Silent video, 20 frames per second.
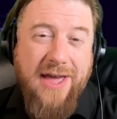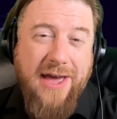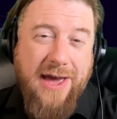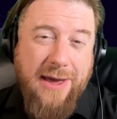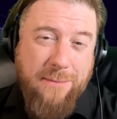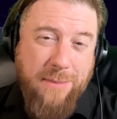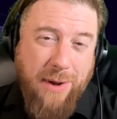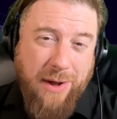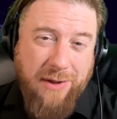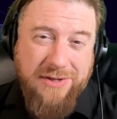
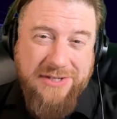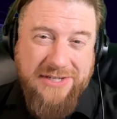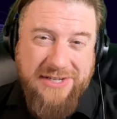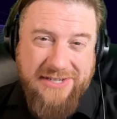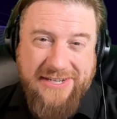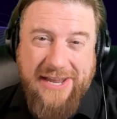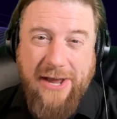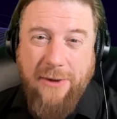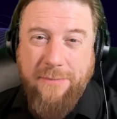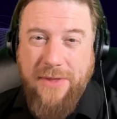and
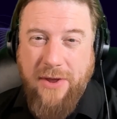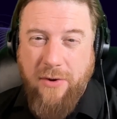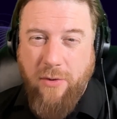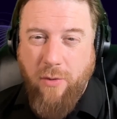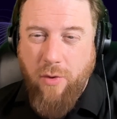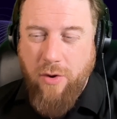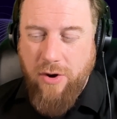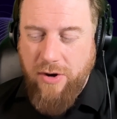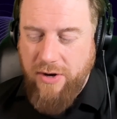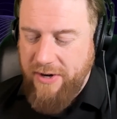policies to help that
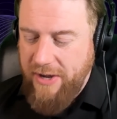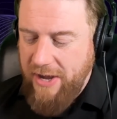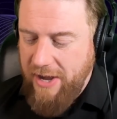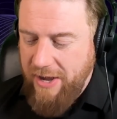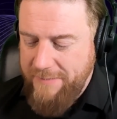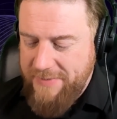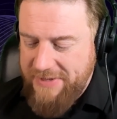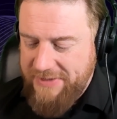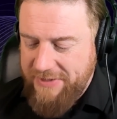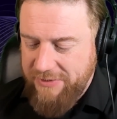org
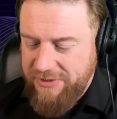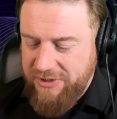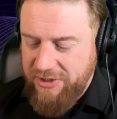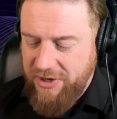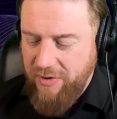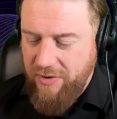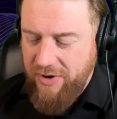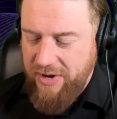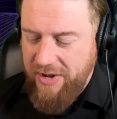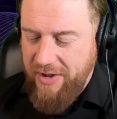meet their
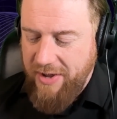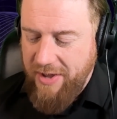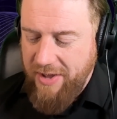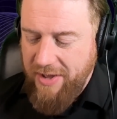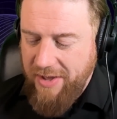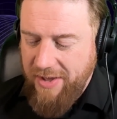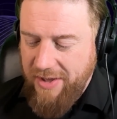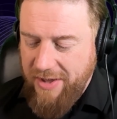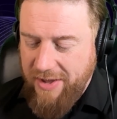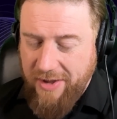security
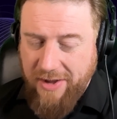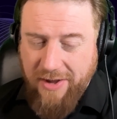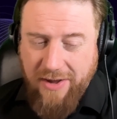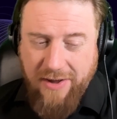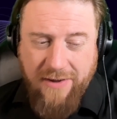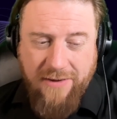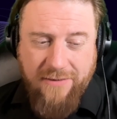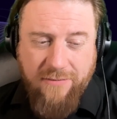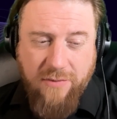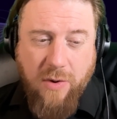
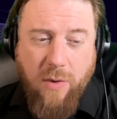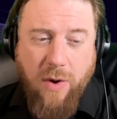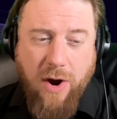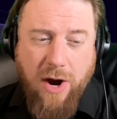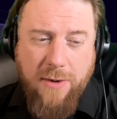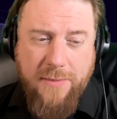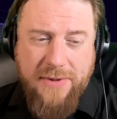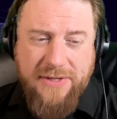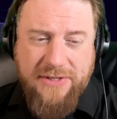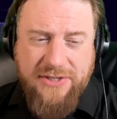
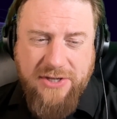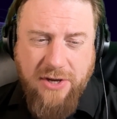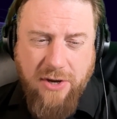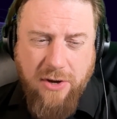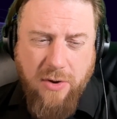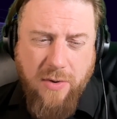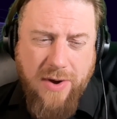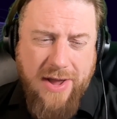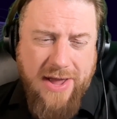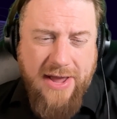requirements.
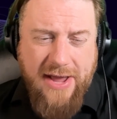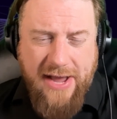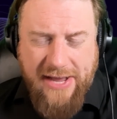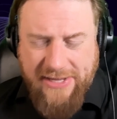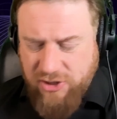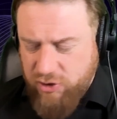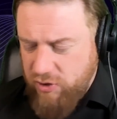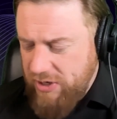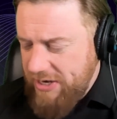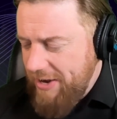So
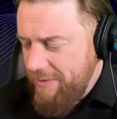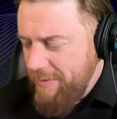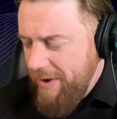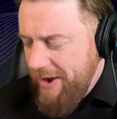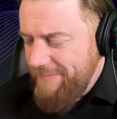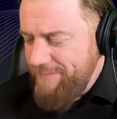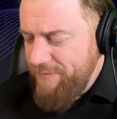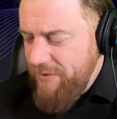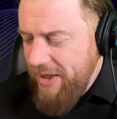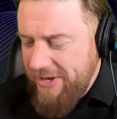it's tricky,
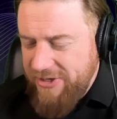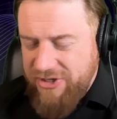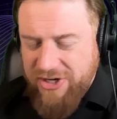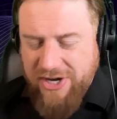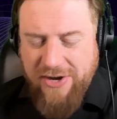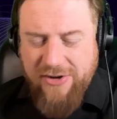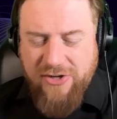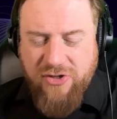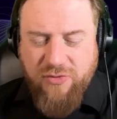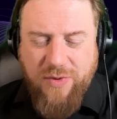right?
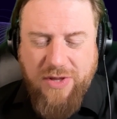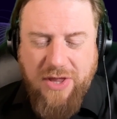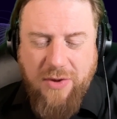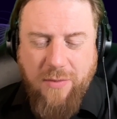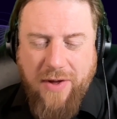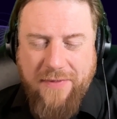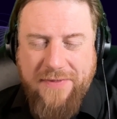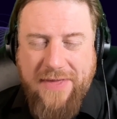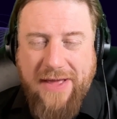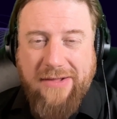Engineers really
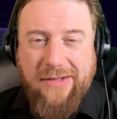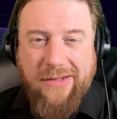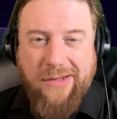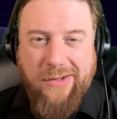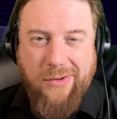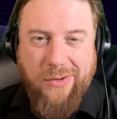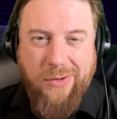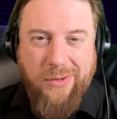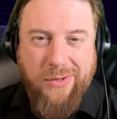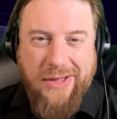want that
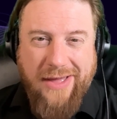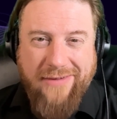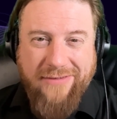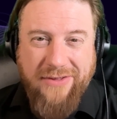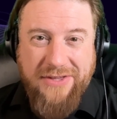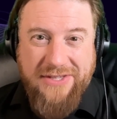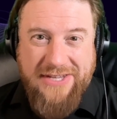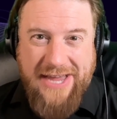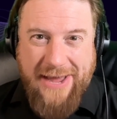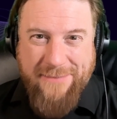low
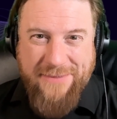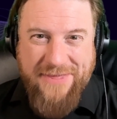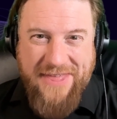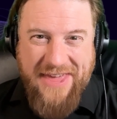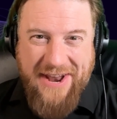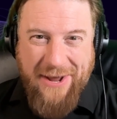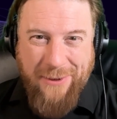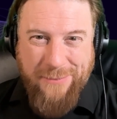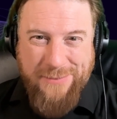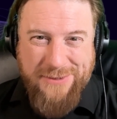level depth
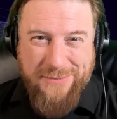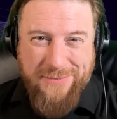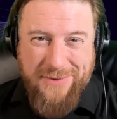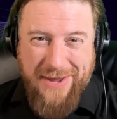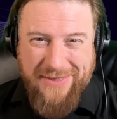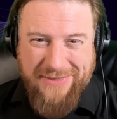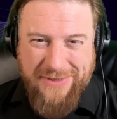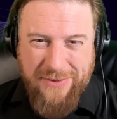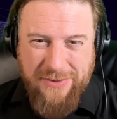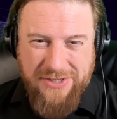that helps them
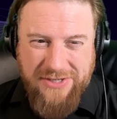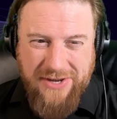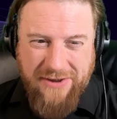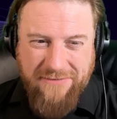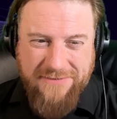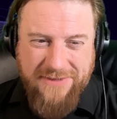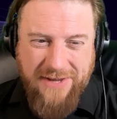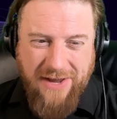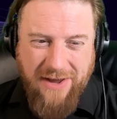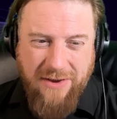get their
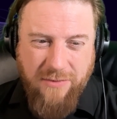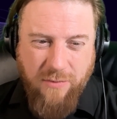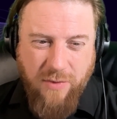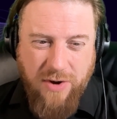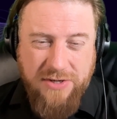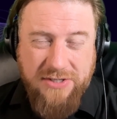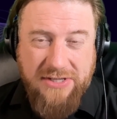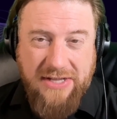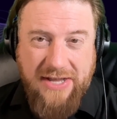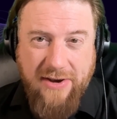stuff done,
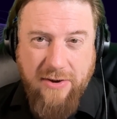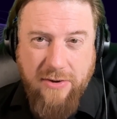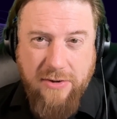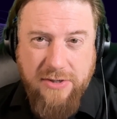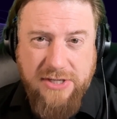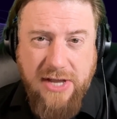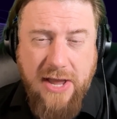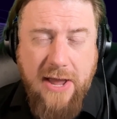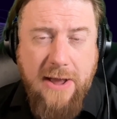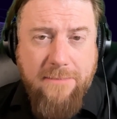whereas
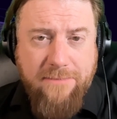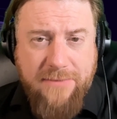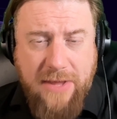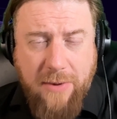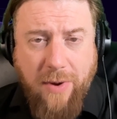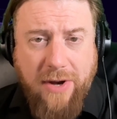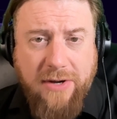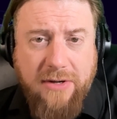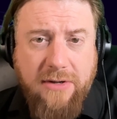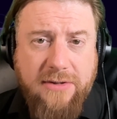leaders, they
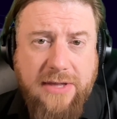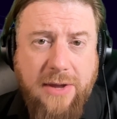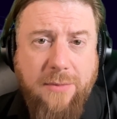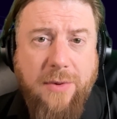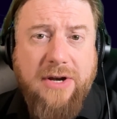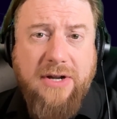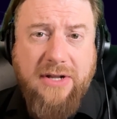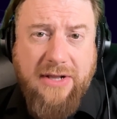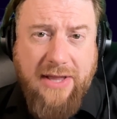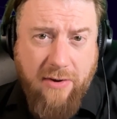
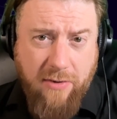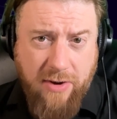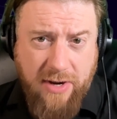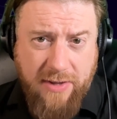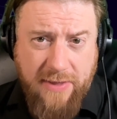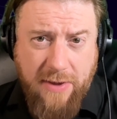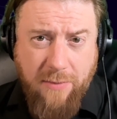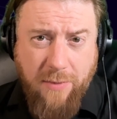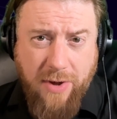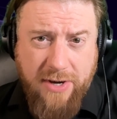want clarity.
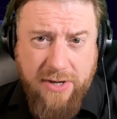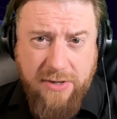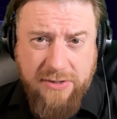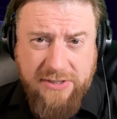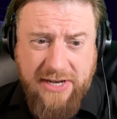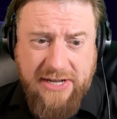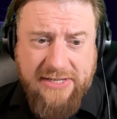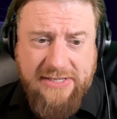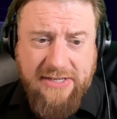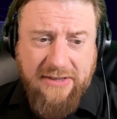They want to use
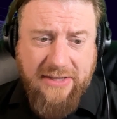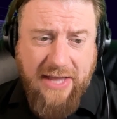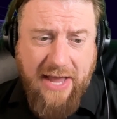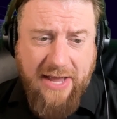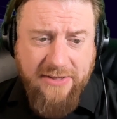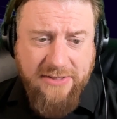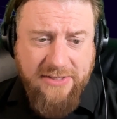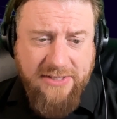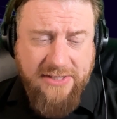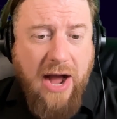it as a
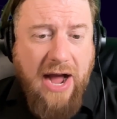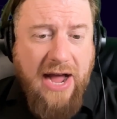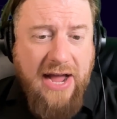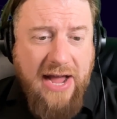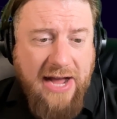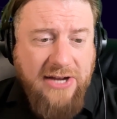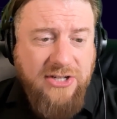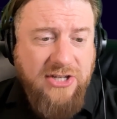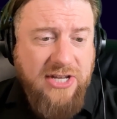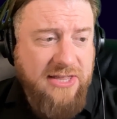lens. I
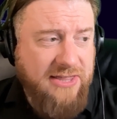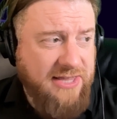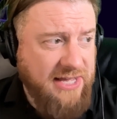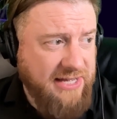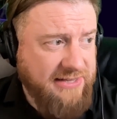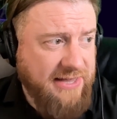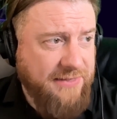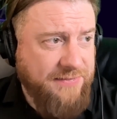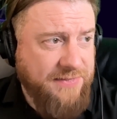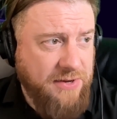actually
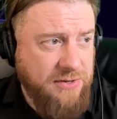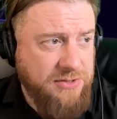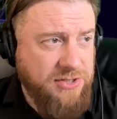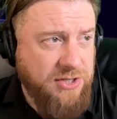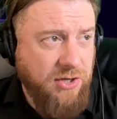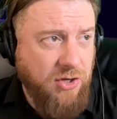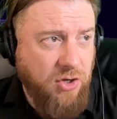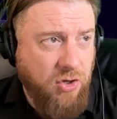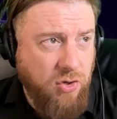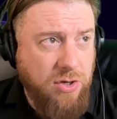think that there's
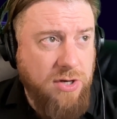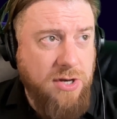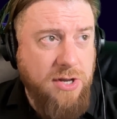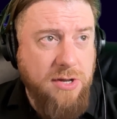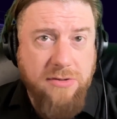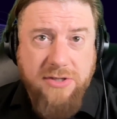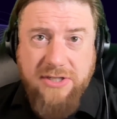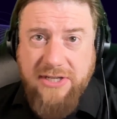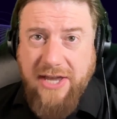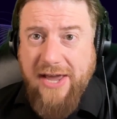a good
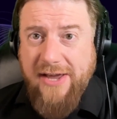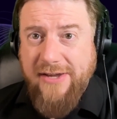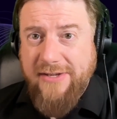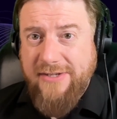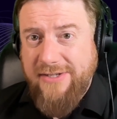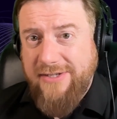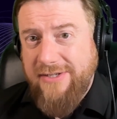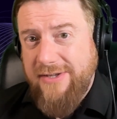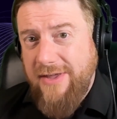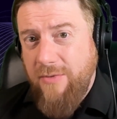use
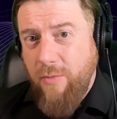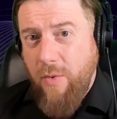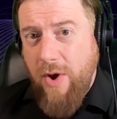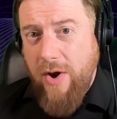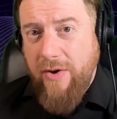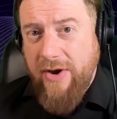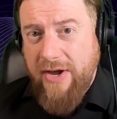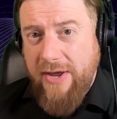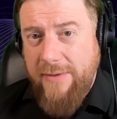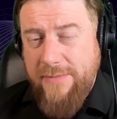case
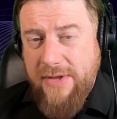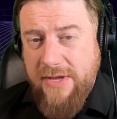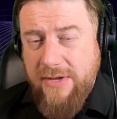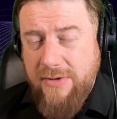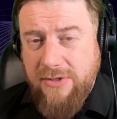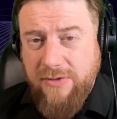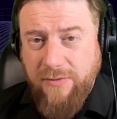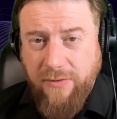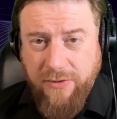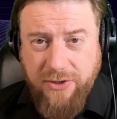where it can be
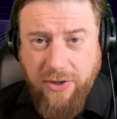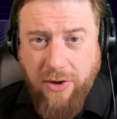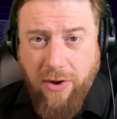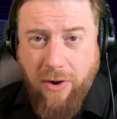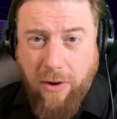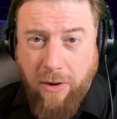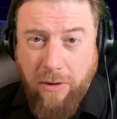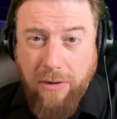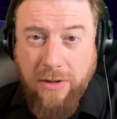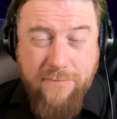useful to
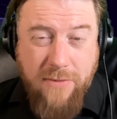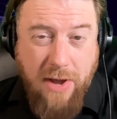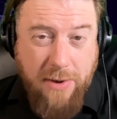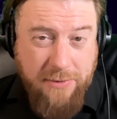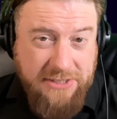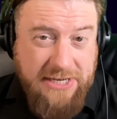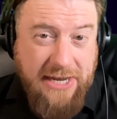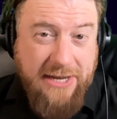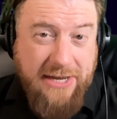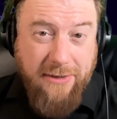all. I
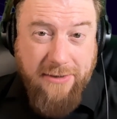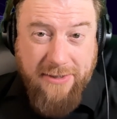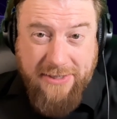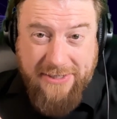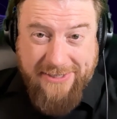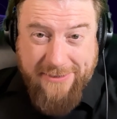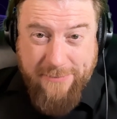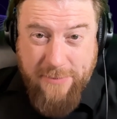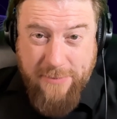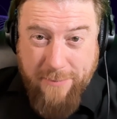was taking a look
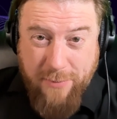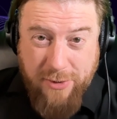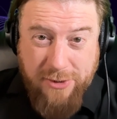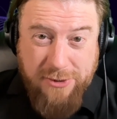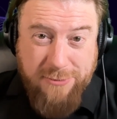at some numbers